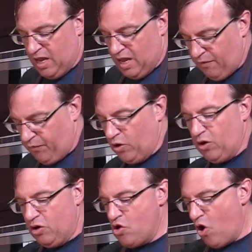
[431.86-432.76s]
If
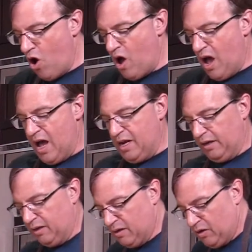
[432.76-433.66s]
you're
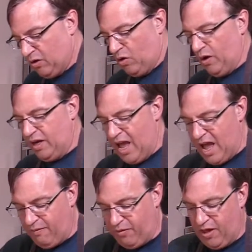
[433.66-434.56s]
not going to
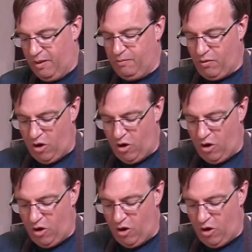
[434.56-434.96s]
have them